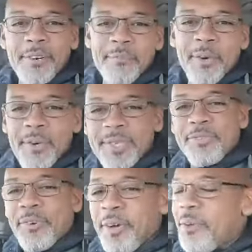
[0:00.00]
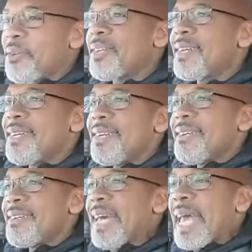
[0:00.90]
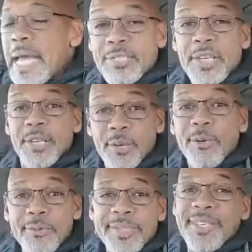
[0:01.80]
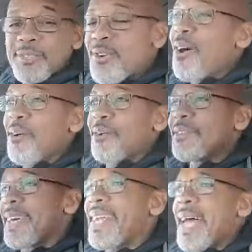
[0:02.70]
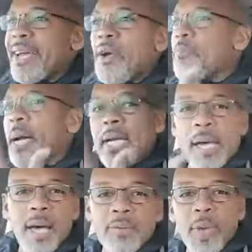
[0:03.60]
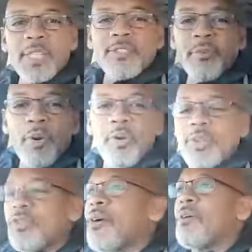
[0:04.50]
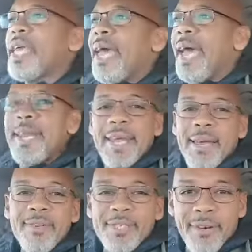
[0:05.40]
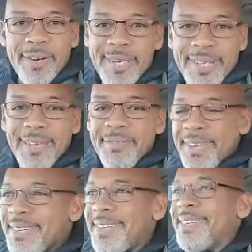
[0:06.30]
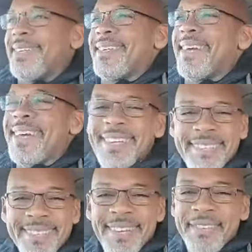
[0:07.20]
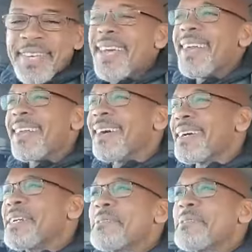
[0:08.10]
their remote control, they actually lose control. They're like, oh my God, where's the remote control? And they never turn on the T V. And the T V, look,